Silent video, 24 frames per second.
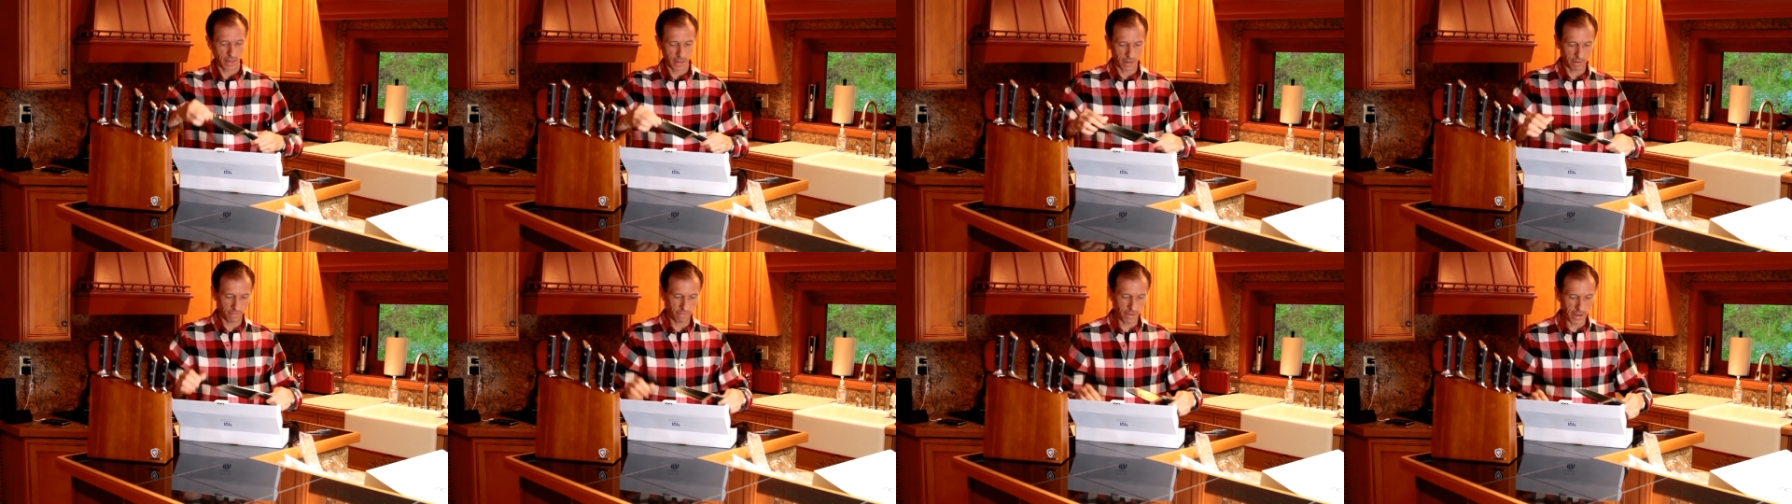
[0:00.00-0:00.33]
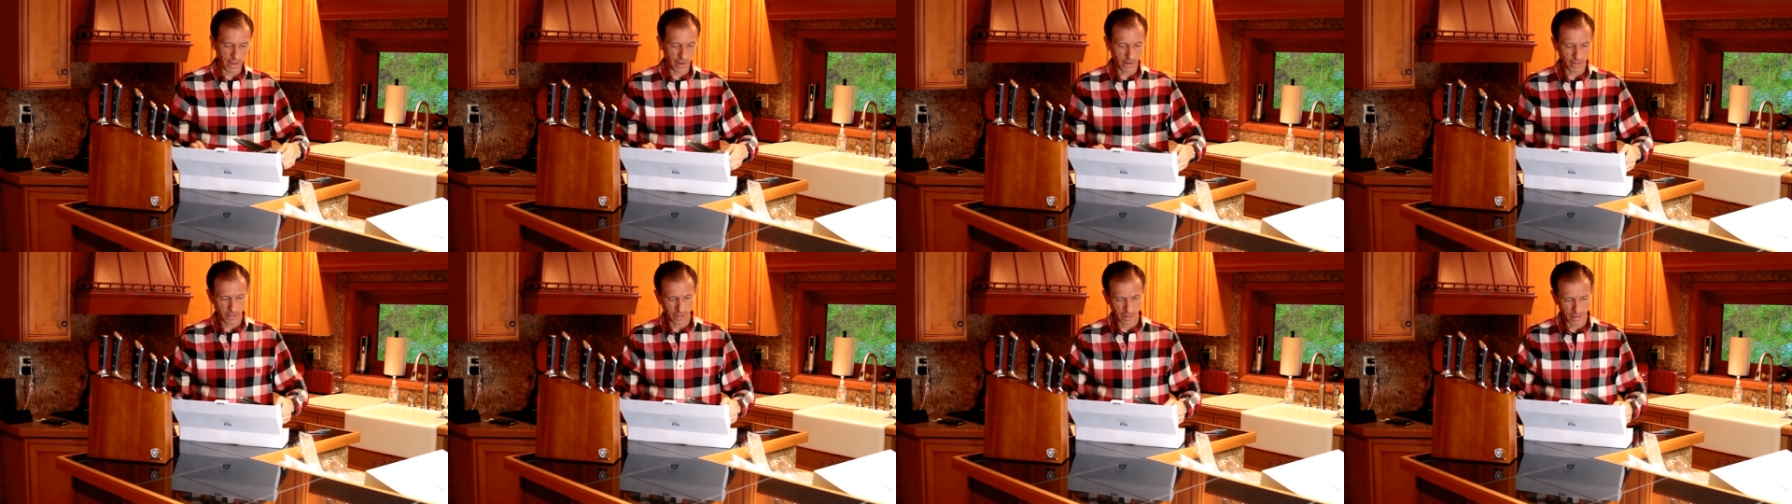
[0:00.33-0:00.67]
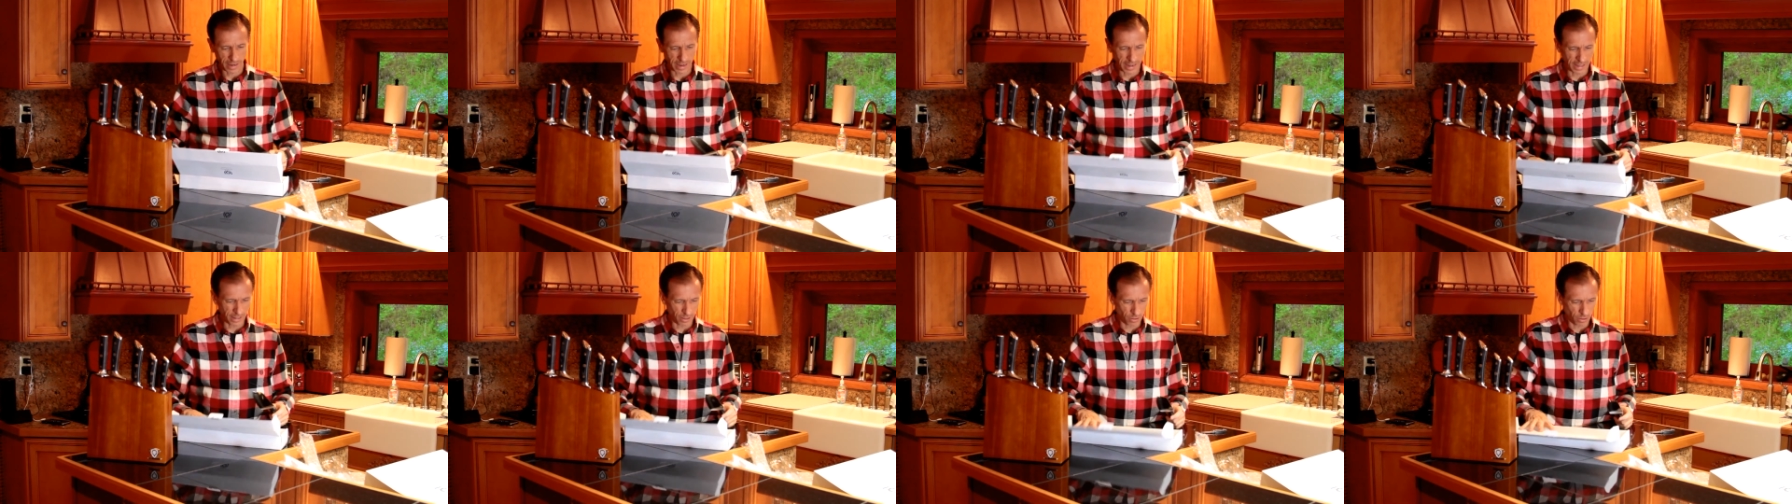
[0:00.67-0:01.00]
In
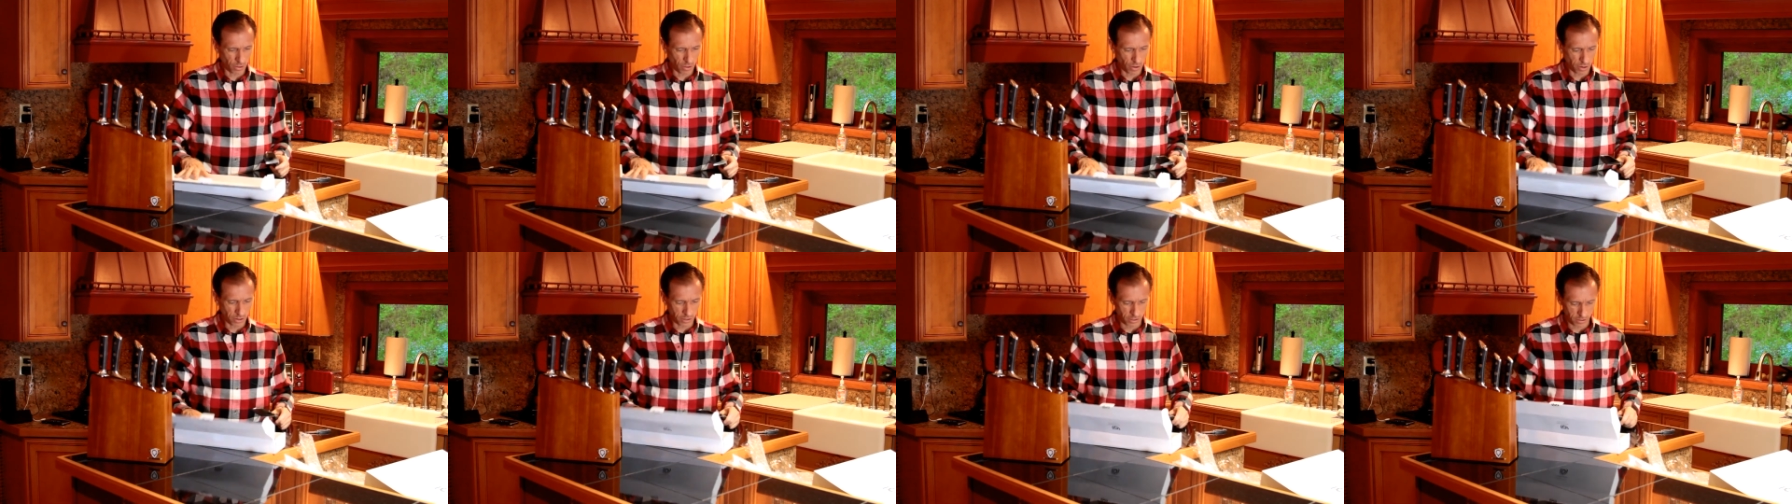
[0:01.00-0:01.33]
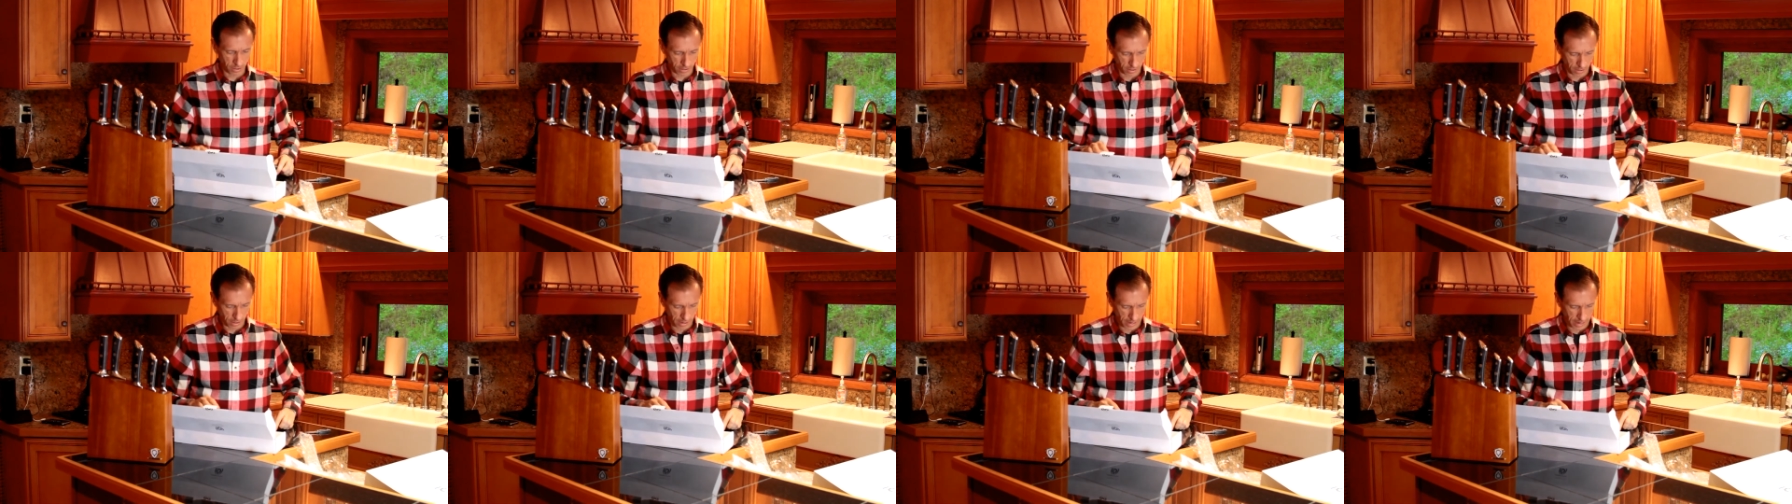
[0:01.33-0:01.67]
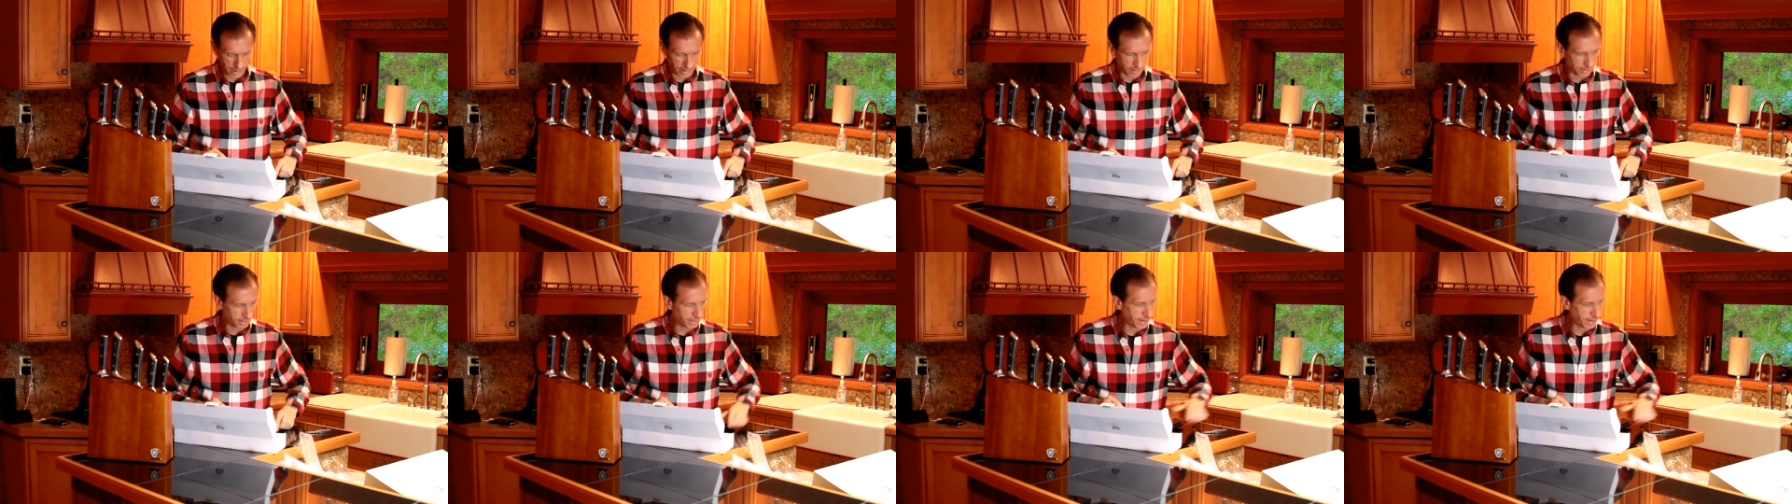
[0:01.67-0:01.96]
fact, it looks a